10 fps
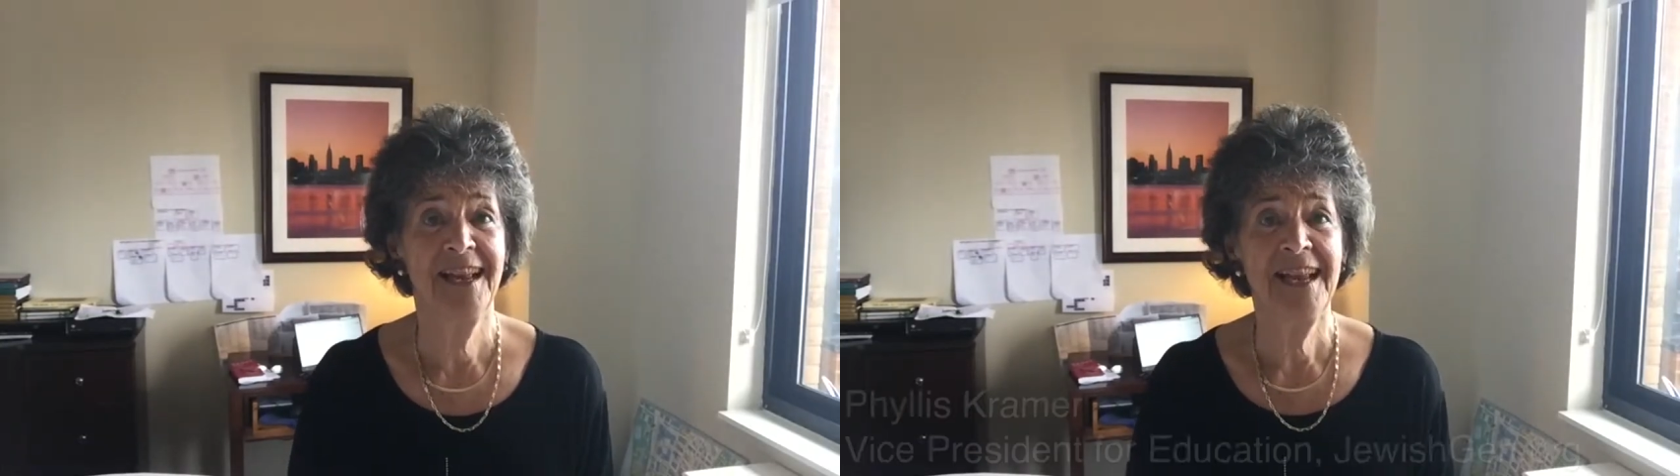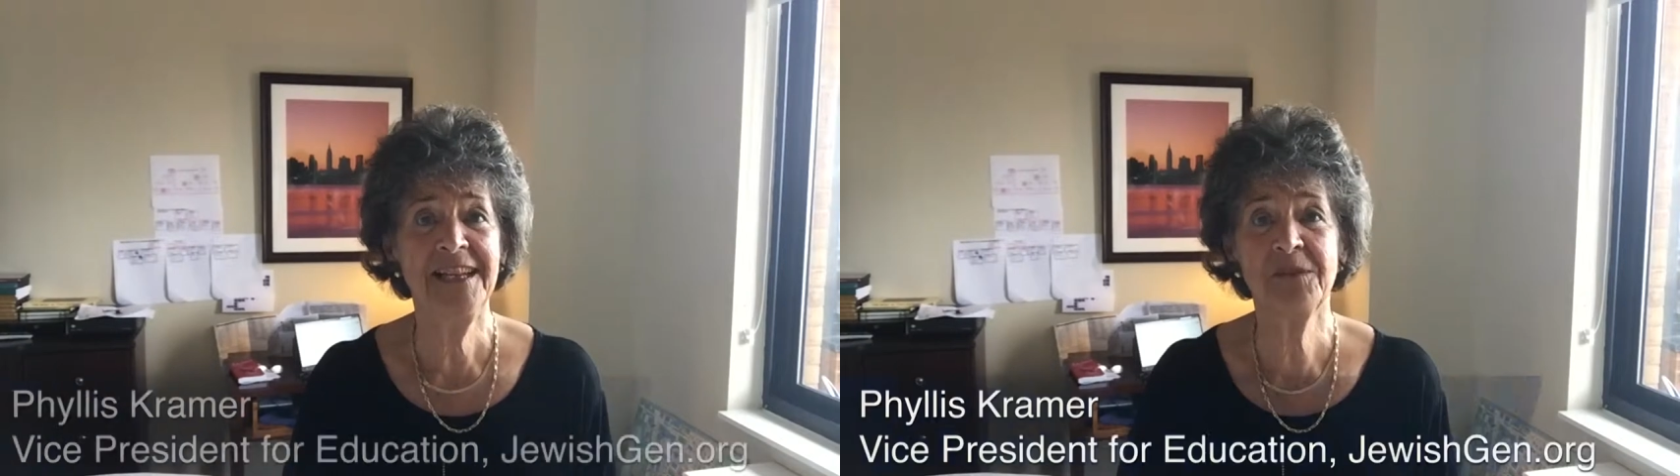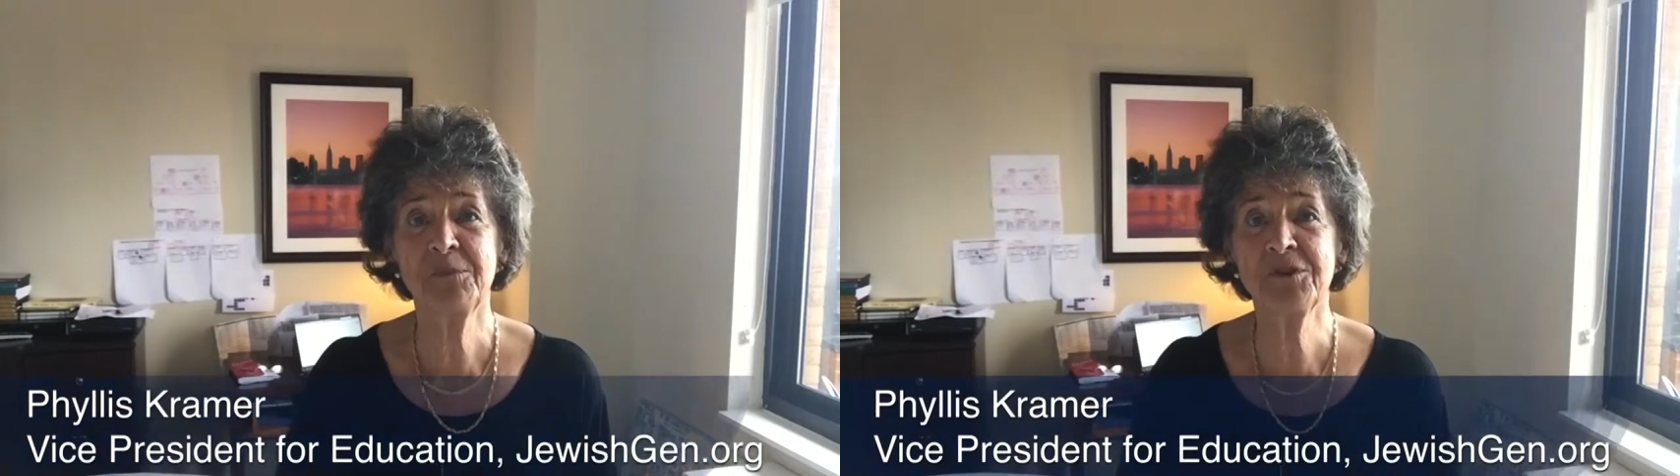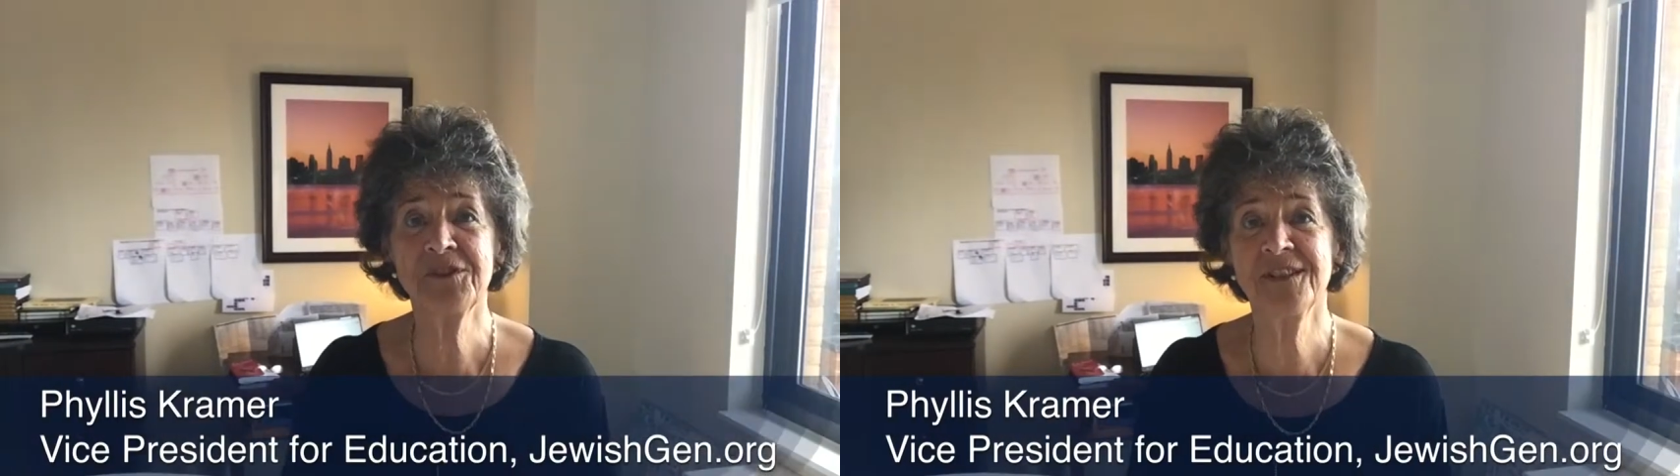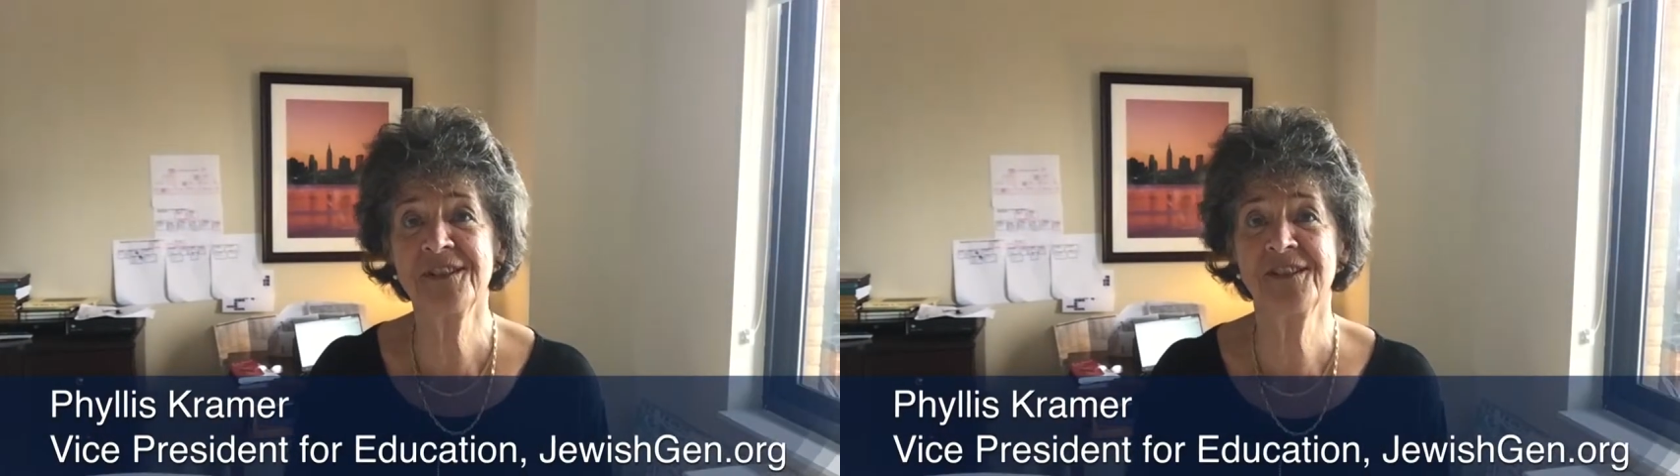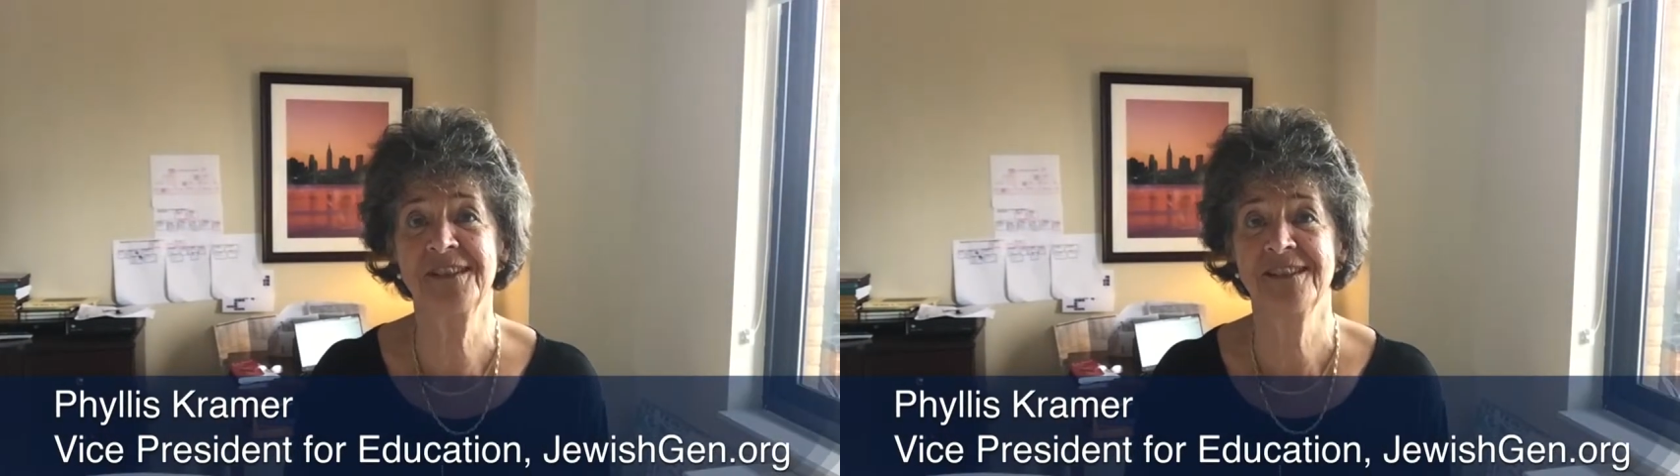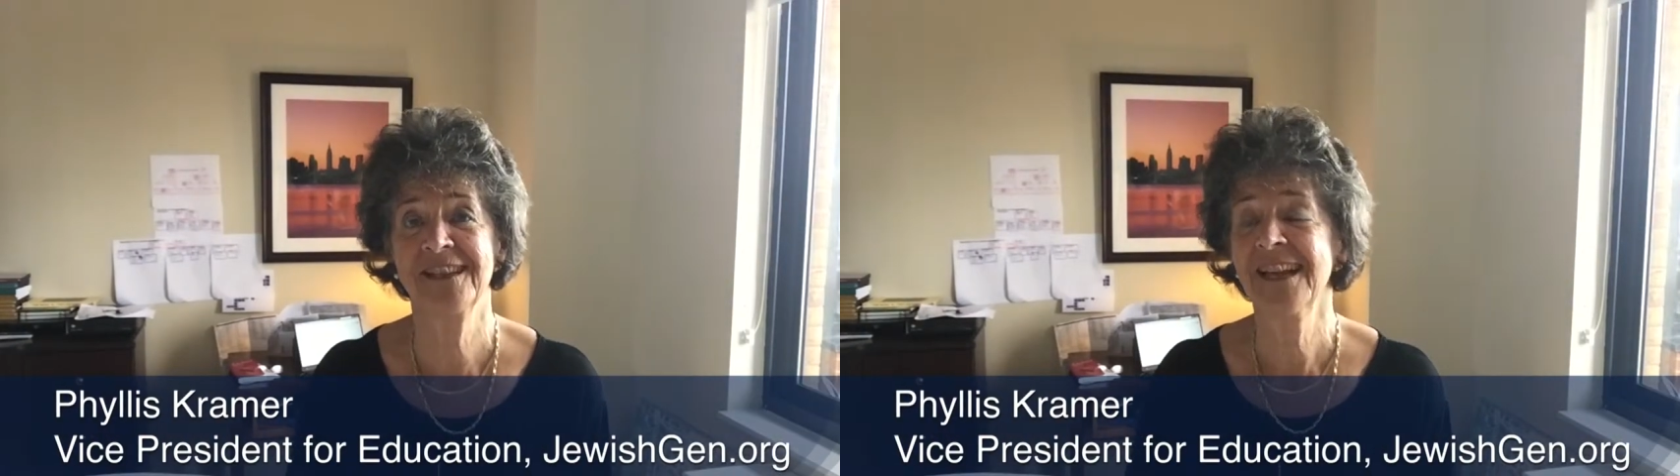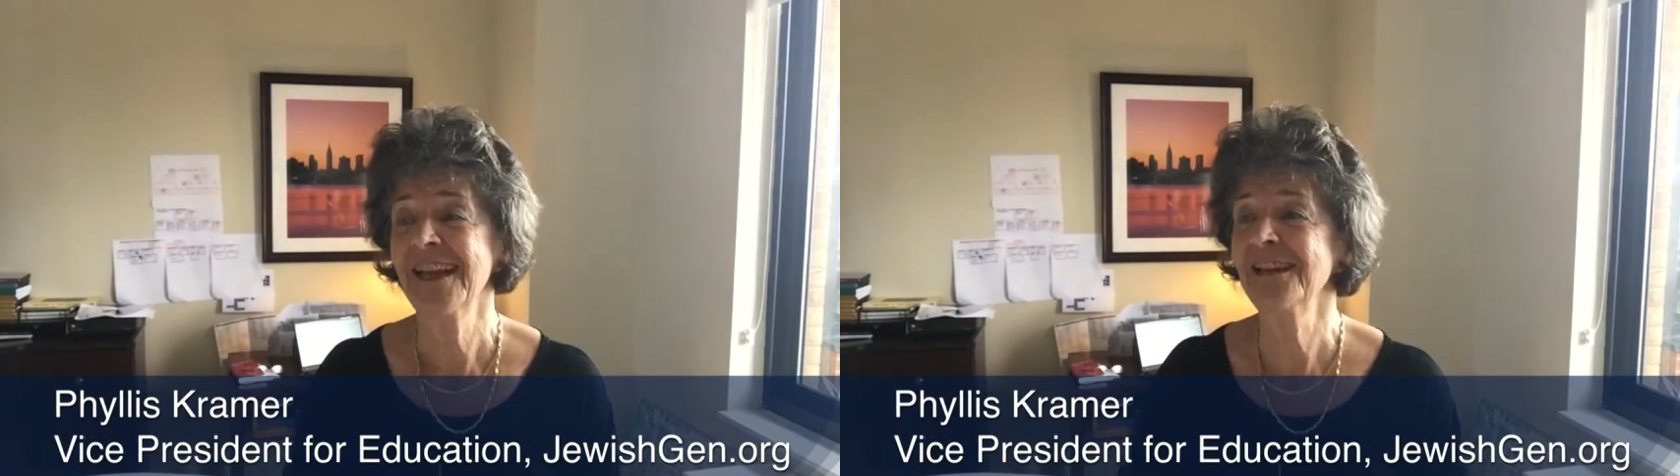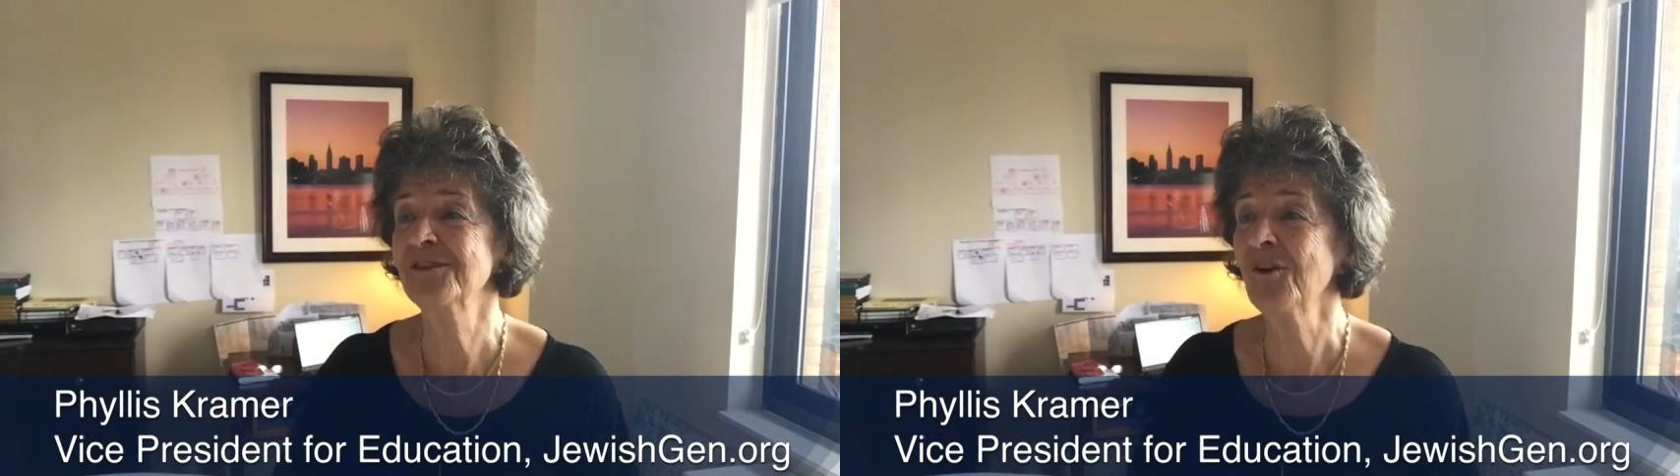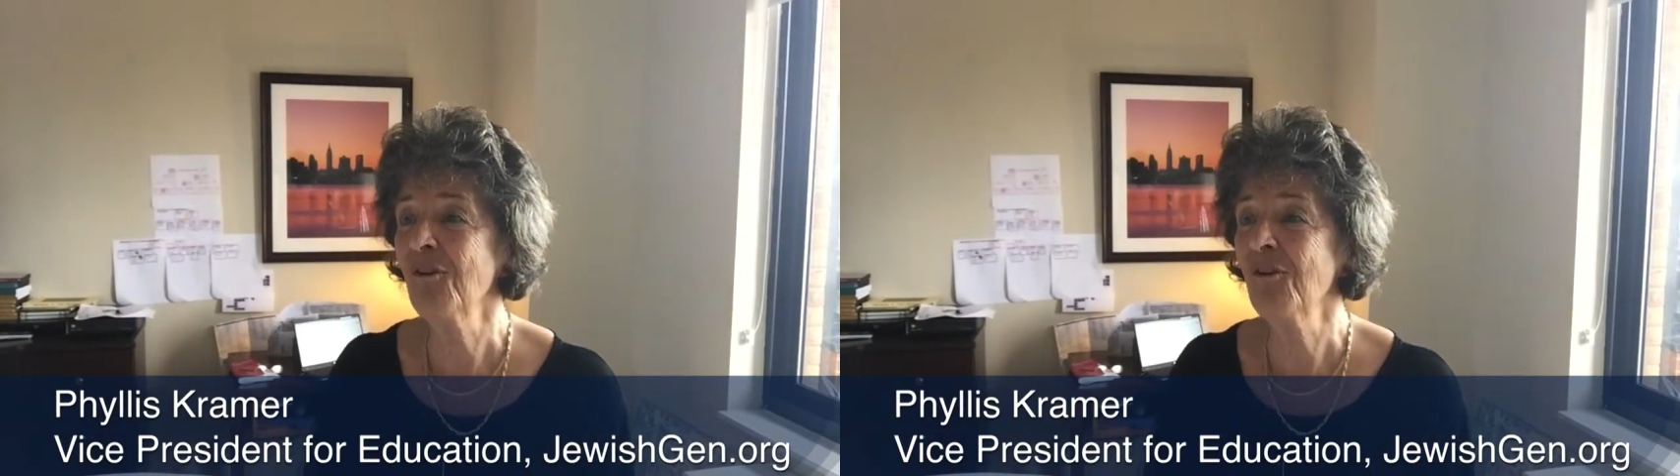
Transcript: He's persistent. He's